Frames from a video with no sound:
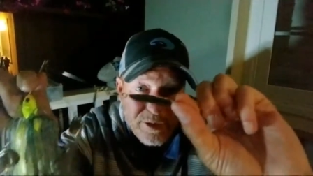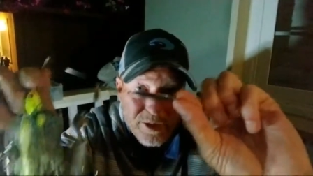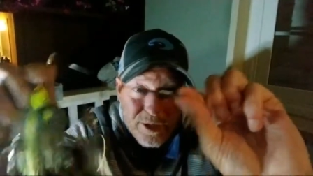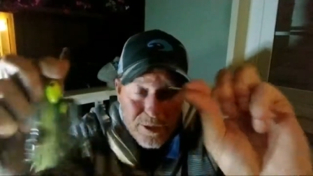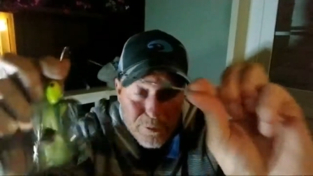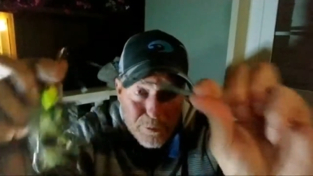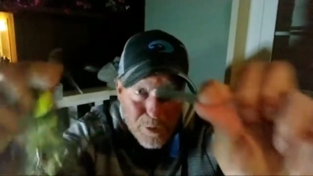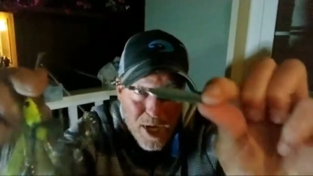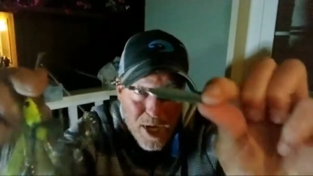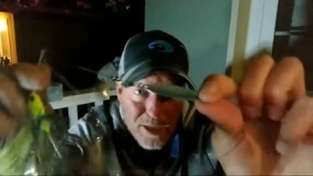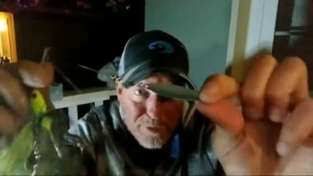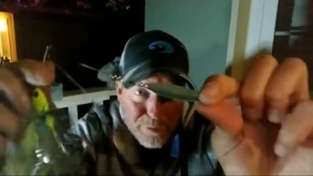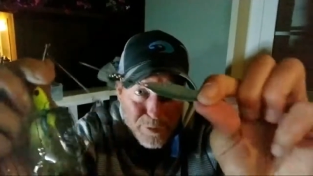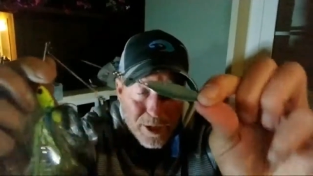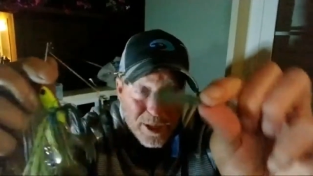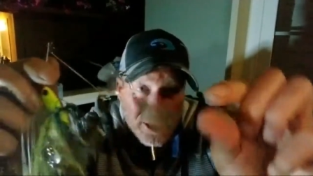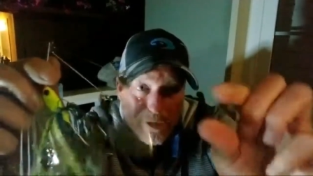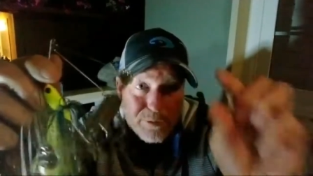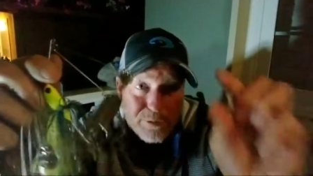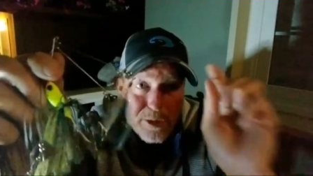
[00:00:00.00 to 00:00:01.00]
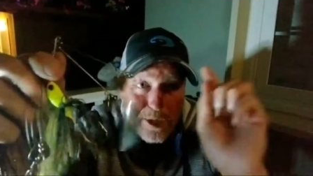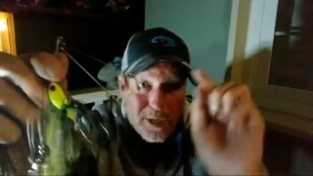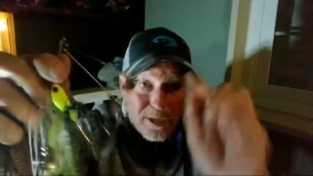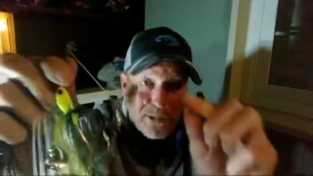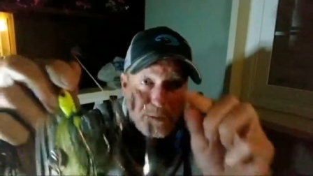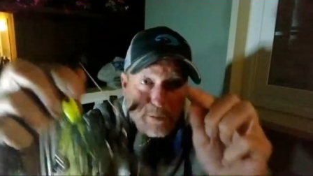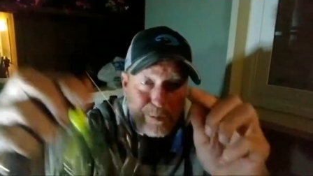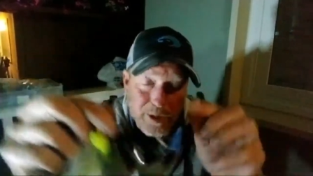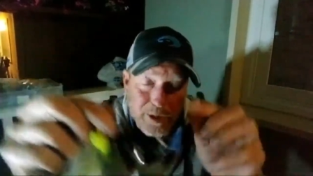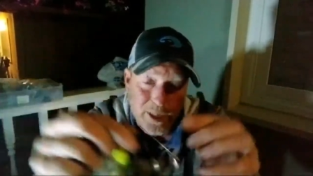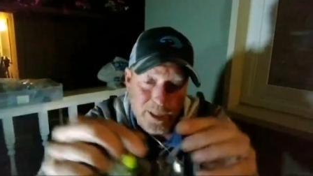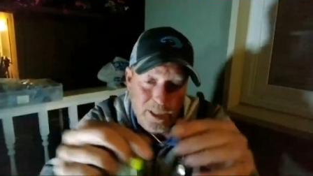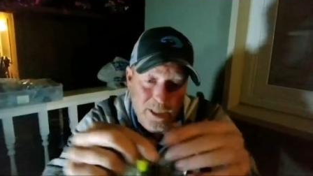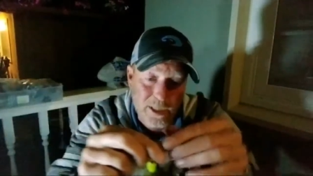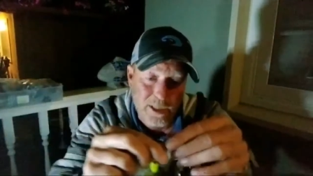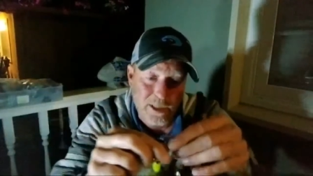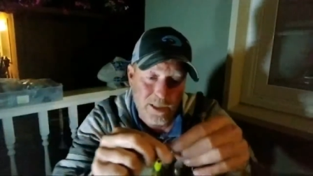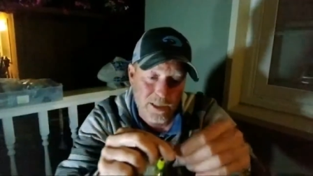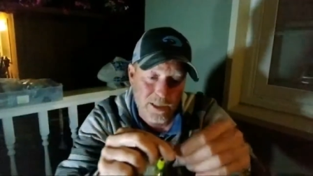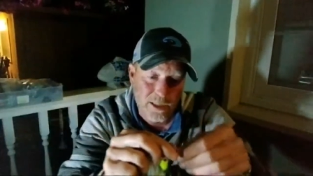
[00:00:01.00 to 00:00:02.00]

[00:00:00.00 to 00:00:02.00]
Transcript: These are brass blades with nickel plating.